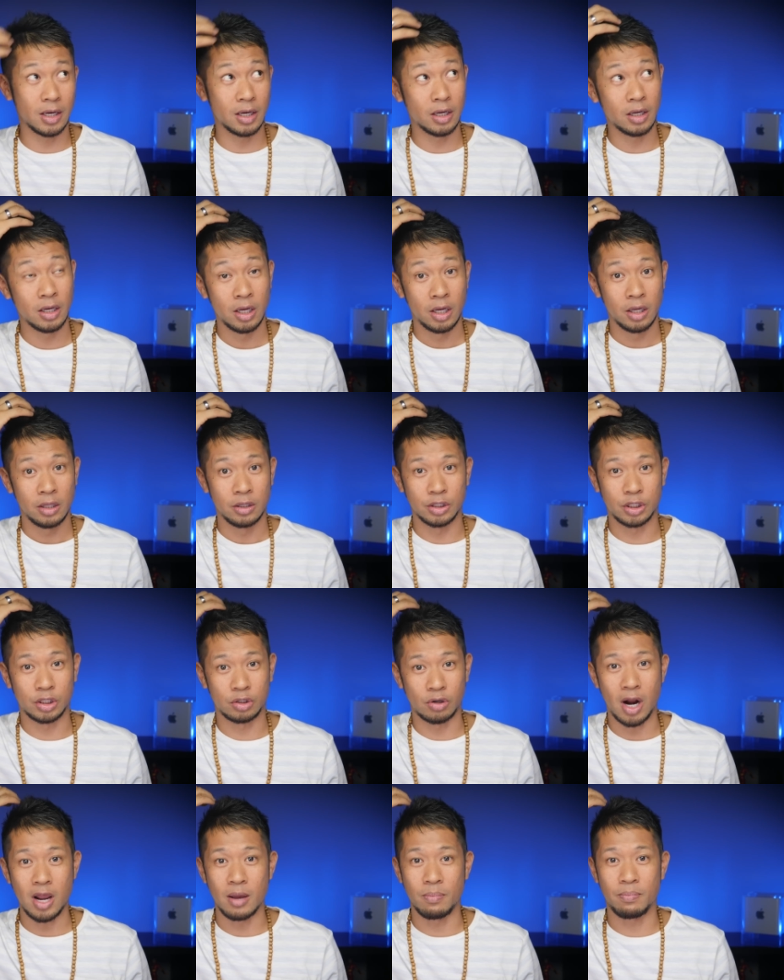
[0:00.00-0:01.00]
uh, the
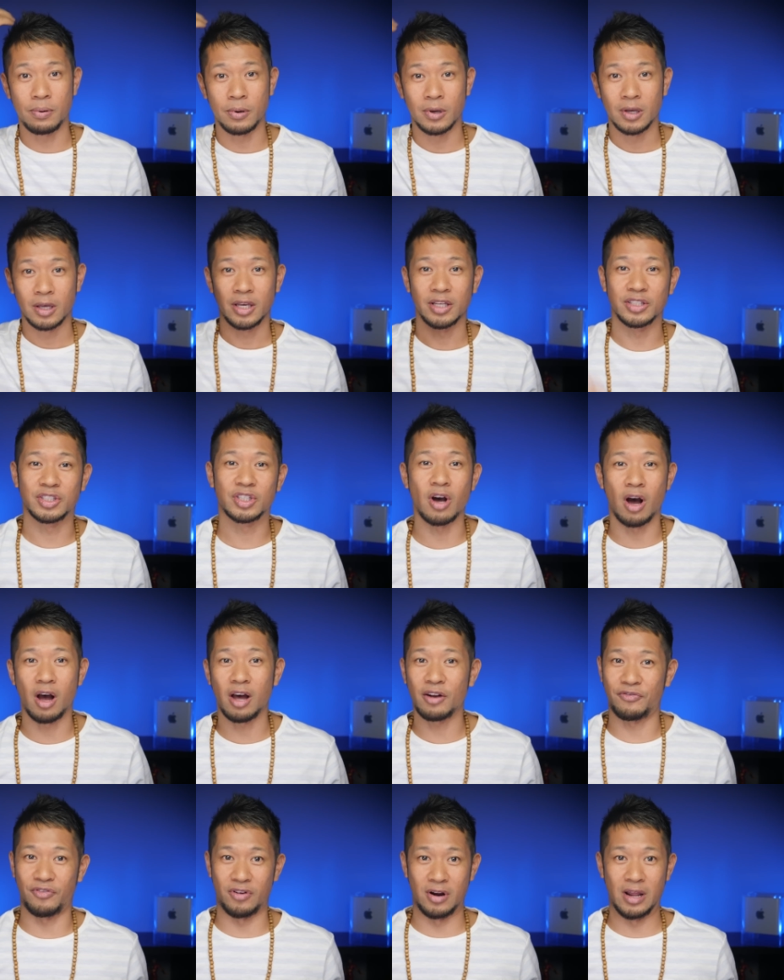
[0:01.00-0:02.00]
stripe, it's
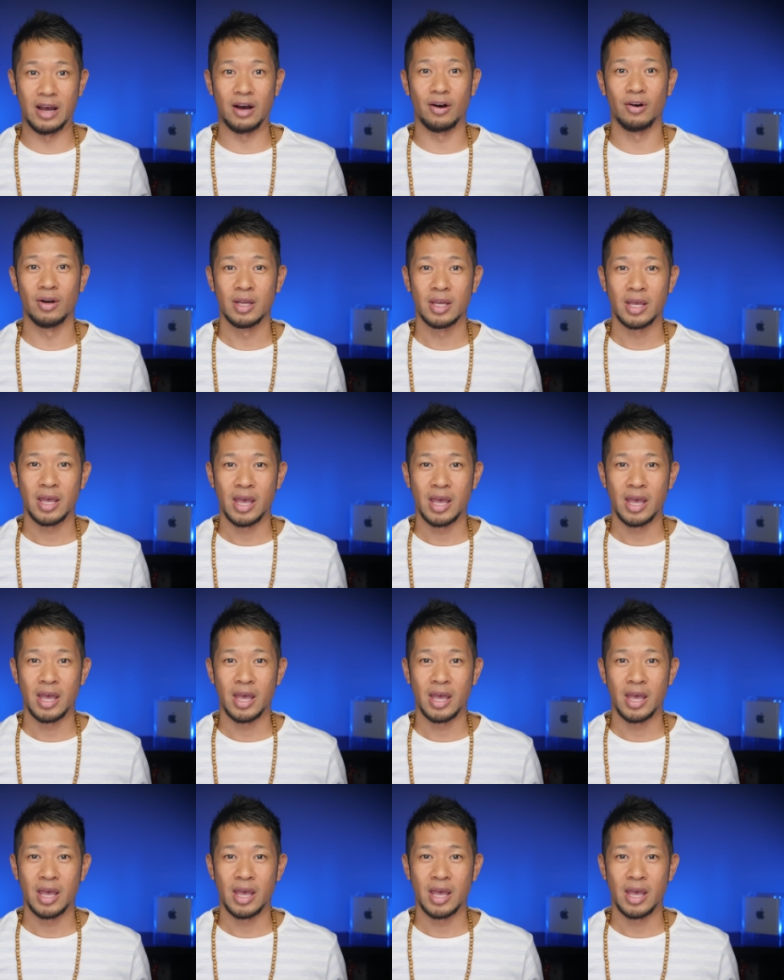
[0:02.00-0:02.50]
gone for now.